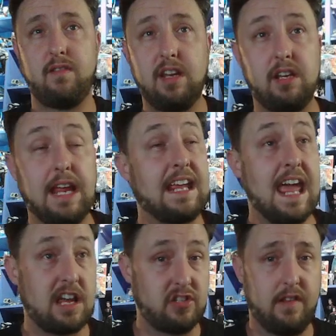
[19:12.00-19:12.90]
take
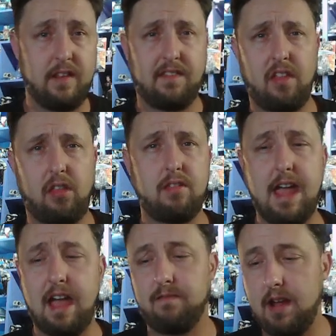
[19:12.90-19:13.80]
action. Like, this is
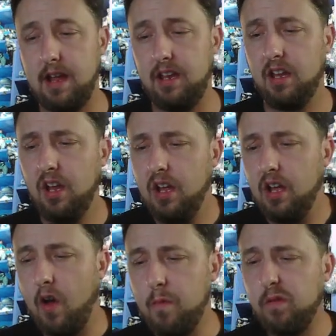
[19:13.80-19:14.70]
not right.
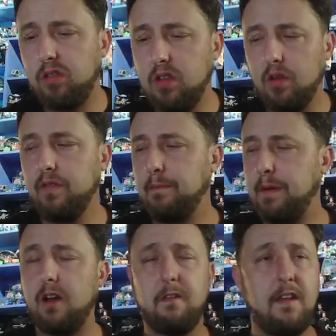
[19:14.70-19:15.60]
Almost, the
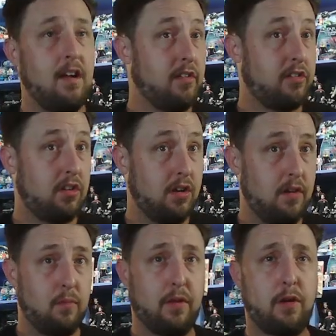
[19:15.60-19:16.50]
parallels
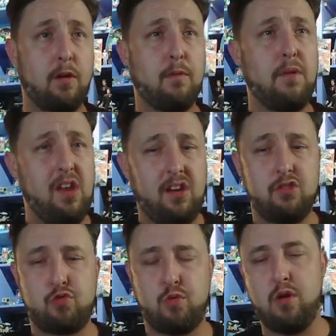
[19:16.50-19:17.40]
with her being a
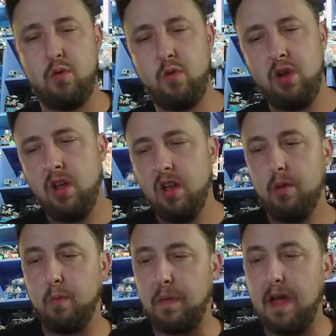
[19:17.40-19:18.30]
drone
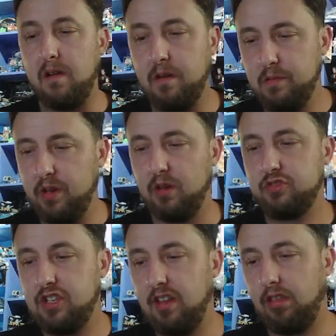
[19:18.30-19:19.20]
without,
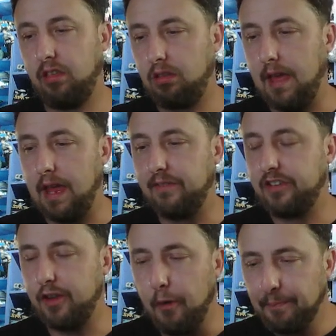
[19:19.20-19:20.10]
she is a slave.
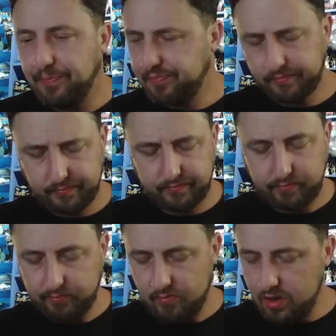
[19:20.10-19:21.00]
So,
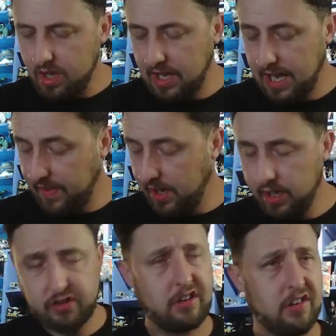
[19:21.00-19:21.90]
yeah, that
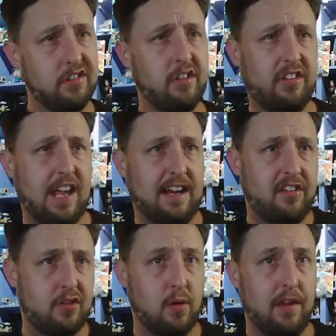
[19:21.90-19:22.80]
interesting little side
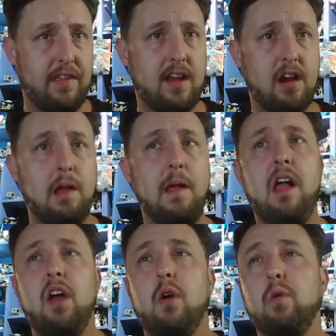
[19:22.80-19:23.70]
story there
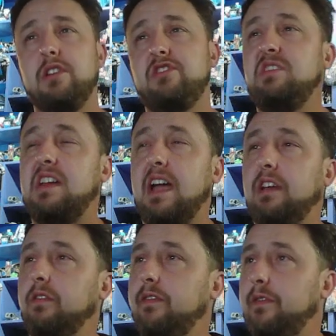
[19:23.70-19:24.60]
where she kind
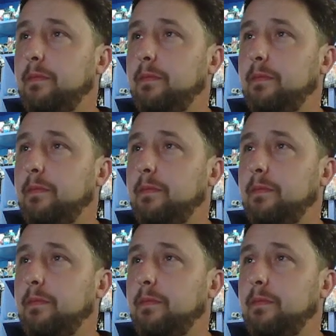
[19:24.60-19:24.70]
of,